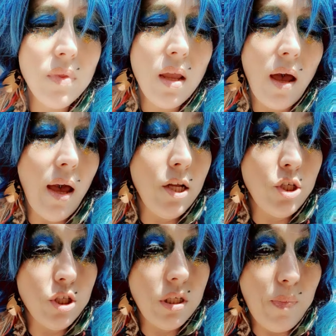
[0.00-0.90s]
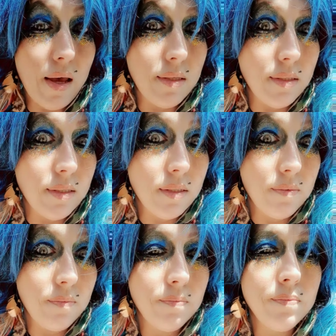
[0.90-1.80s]
It just depends.
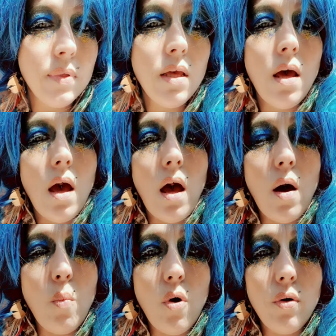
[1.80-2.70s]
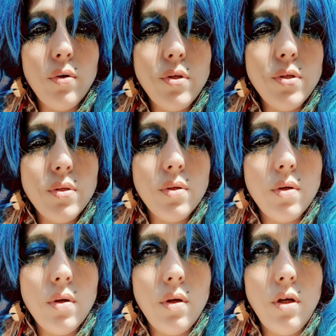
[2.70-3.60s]
And what
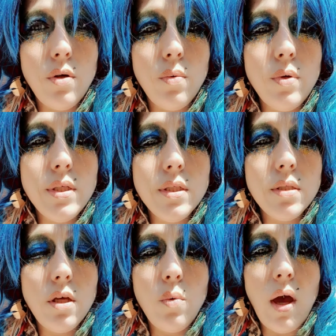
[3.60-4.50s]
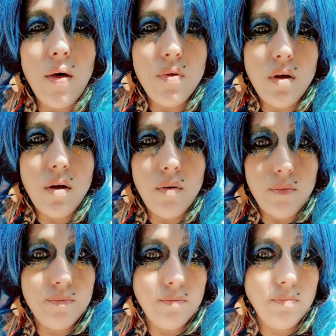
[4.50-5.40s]
you do is you gather
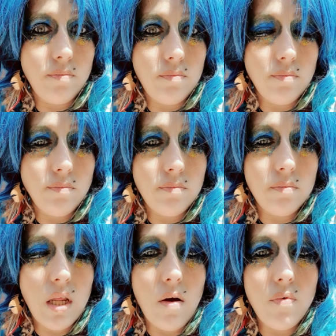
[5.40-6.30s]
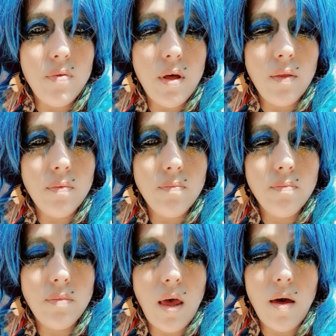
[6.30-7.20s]
everything
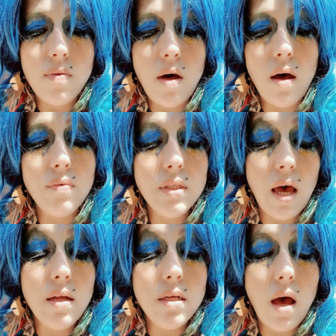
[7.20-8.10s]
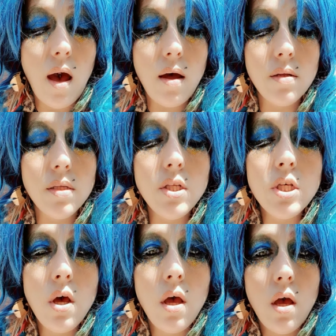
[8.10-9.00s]
there that I've said, and
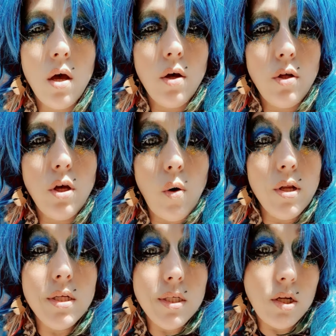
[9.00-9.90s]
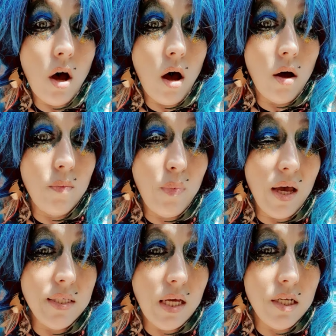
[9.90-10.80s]
you're going to start by
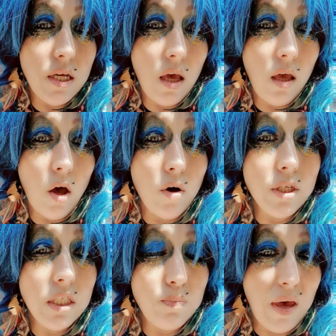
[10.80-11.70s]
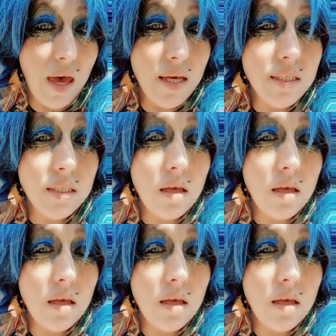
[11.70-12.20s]
setting your space.